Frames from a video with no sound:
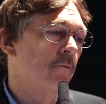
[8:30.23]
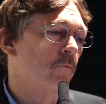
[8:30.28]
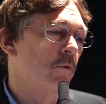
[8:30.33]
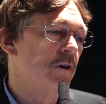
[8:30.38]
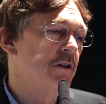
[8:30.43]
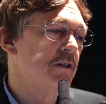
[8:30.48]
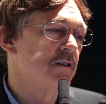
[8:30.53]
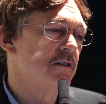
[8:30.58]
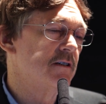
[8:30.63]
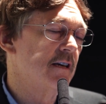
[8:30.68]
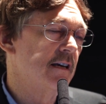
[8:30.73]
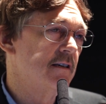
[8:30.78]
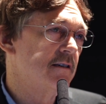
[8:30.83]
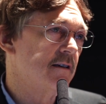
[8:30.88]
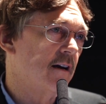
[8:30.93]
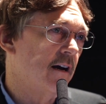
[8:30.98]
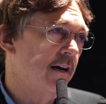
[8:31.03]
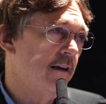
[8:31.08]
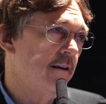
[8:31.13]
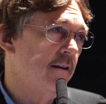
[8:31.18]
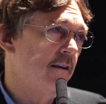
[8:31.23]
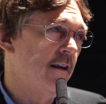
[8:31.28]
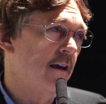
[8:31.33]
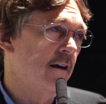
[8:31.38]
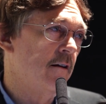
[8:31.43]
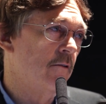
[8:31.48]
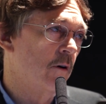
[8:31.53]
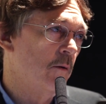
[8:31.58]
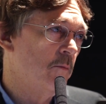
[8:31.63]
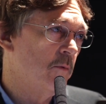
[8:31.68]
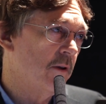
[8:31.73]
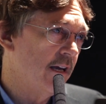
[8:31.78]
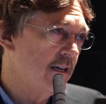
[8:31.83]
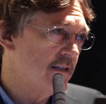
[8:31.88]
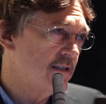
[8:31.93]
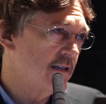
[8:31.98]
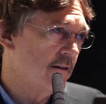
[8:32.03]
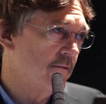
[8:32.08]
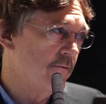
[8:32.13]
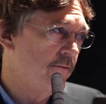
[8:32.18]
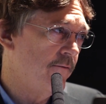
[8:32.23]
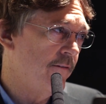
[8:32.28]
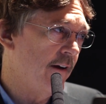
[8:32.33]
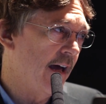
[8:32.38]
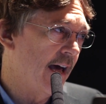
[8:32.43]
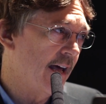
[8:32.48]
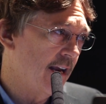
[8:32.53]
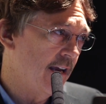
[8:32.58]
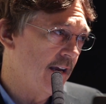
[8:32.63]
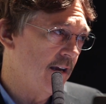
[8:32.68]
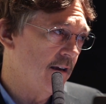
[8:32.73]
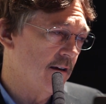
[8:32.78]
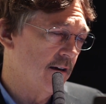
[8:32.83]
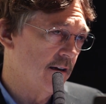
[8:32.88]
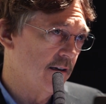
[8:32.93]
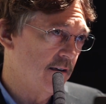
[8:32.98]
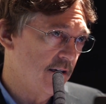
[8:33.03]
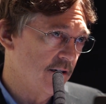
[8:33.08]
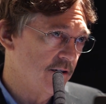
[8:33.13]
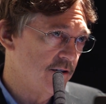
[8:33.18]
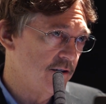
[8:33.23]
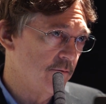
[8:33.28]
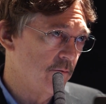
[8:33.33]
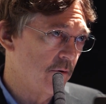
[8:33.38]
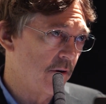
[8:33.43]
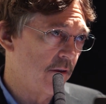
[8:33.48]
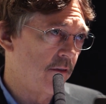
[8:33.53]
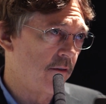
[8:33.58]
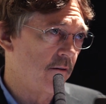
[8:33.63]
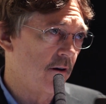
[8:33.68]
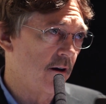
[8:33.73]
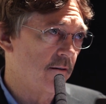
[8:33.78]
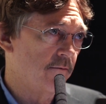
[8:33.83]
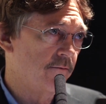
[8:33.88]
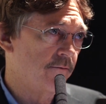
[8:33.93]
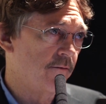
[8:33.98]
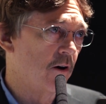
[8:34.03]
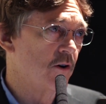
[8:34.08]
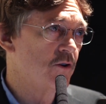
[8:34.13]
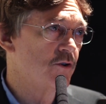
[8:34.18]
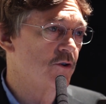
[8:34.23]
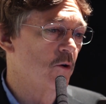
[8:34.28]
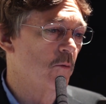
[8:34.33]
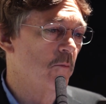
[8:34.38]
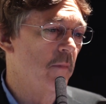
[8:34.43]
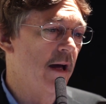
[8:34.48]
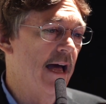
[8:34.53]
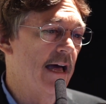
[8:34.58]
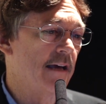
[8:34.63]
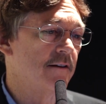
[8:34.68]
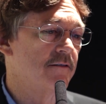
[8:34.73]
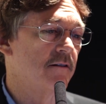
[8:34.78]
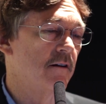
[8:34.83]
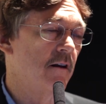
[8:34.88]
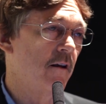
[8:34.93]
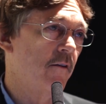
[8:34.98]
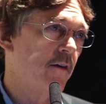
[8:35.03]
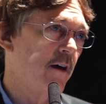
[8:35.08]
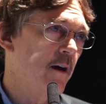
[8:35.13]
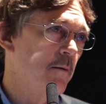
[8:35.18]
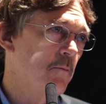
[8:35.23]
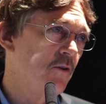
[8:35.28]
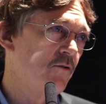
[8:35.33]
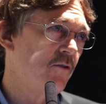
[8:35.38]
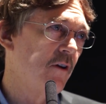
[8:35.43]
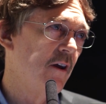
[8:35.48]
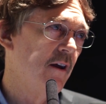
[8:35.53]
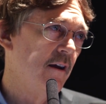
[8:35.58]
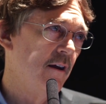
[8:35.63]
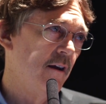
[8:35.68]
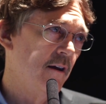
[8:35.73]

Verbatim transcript: which is a sign that you're replacing fatty tissue with functional mass in the thymus,